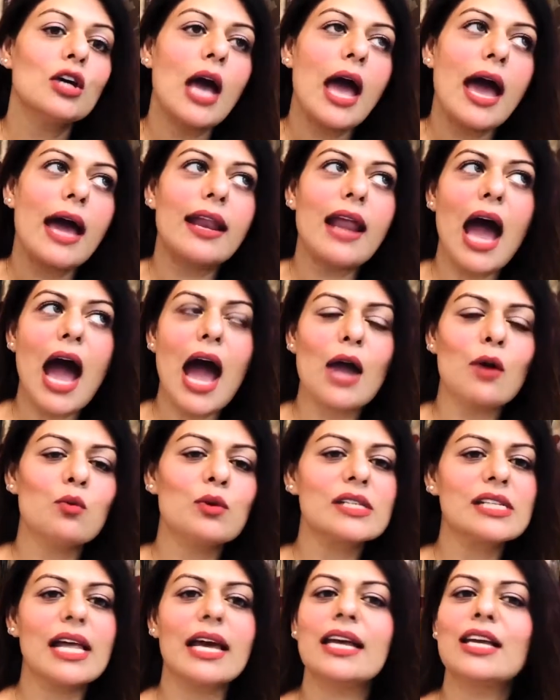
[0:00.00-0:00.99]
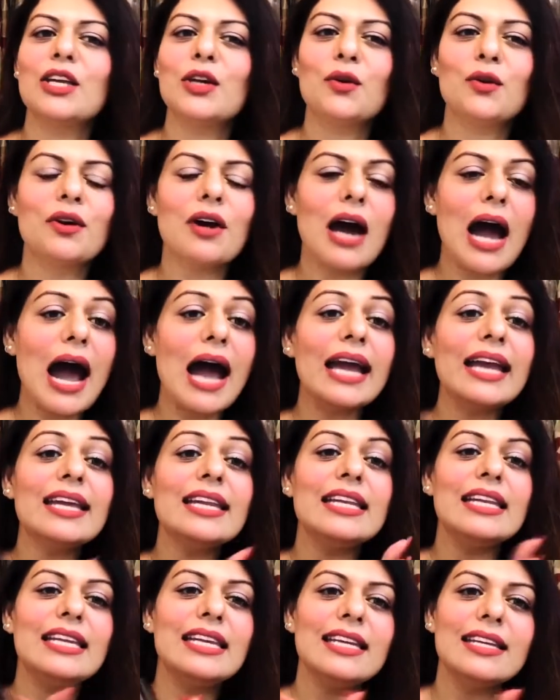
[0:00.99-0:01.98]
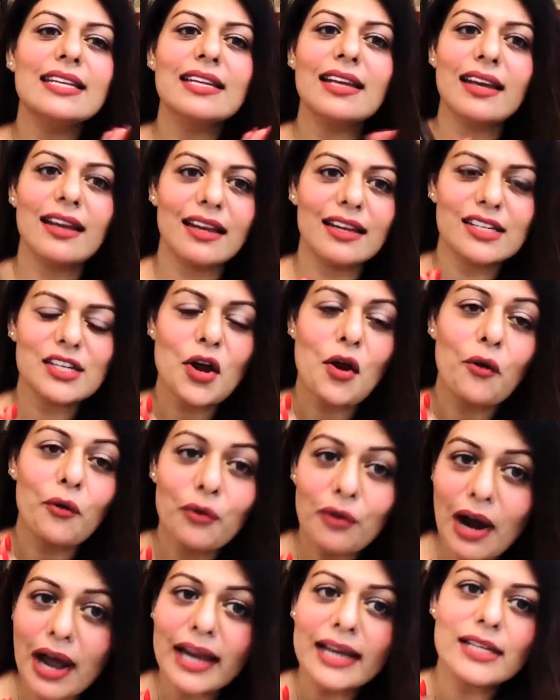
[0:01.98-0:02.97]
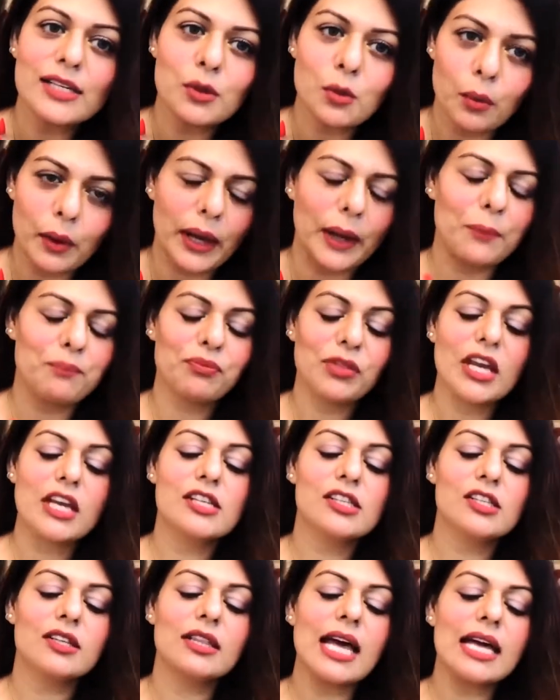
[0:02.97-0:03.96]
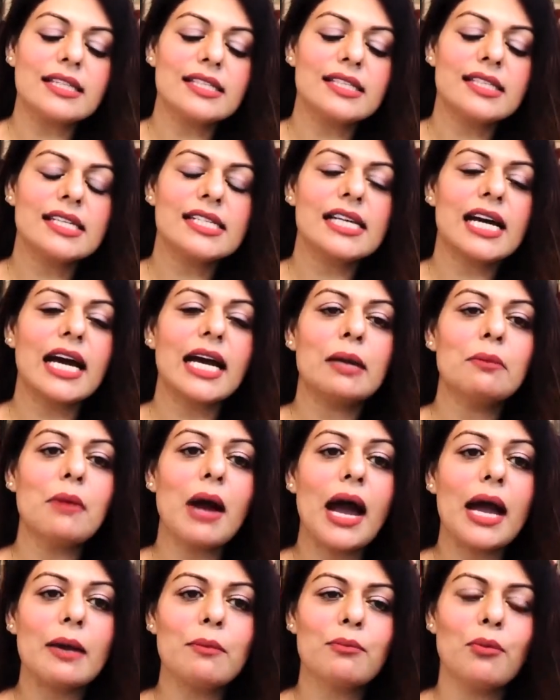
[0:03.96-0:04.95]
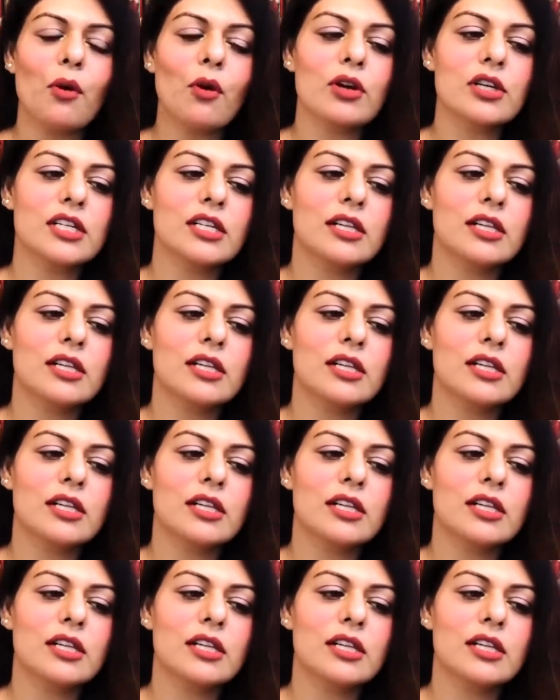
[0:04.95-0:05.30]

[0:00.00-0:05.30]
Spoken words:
And I was like, you know, I need it right away. So that's the time I bought